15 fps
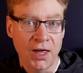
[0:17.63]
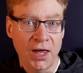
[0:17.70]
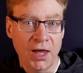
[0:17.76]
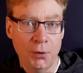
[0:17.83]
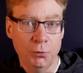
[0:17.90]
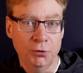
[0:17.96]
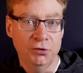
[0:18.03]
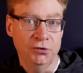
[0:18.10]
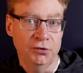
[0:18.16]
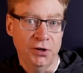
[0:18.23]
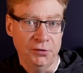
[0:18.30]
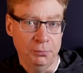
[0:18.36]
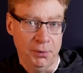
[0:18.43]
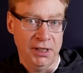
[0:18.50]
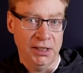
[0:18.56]
it would
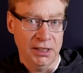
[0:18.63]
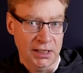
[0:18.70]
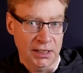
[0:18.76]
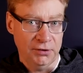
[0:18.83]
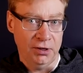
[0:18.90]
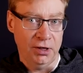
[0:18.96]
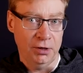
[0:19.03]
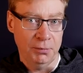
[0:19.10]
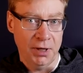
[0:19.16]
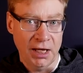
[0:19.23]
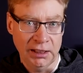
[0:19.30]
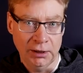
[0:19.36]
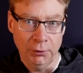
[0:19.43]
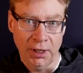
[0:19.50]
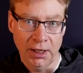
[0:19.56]
just be near term
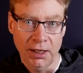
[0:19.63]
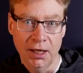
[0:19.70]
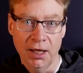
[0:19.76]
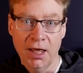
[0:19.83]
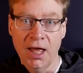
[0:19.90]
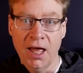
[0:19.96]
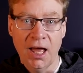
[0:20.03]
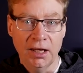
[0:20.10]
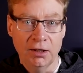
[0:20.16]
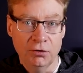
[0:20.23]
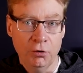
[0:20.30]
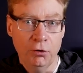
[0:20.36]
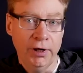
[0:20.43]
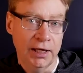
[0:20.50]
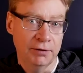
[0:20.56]
anyway
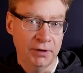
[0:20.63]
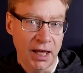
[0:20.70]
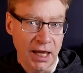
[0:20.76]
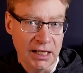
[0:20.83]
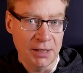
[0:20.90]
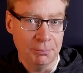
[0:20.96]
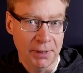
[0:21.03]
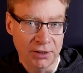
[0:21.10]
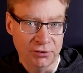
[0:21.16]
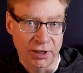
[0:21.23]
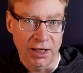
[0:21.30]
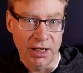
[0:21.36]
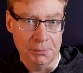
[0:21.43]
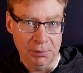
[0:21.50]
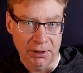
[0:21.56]
and not have any
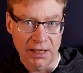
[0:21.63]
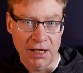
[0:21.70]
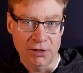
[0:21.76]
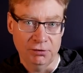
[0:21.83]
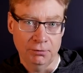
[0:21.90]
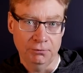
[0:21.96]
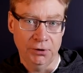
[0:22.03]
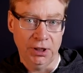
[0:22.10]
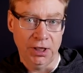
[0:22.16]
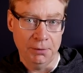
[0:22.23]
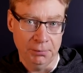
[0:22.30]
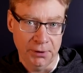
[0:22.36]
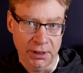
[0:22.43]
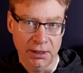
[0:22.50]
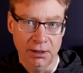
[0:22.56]
major implication for the
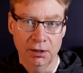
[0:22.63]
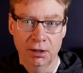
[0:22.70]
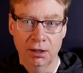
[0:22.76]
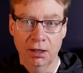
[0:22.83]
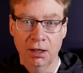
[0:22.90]
company.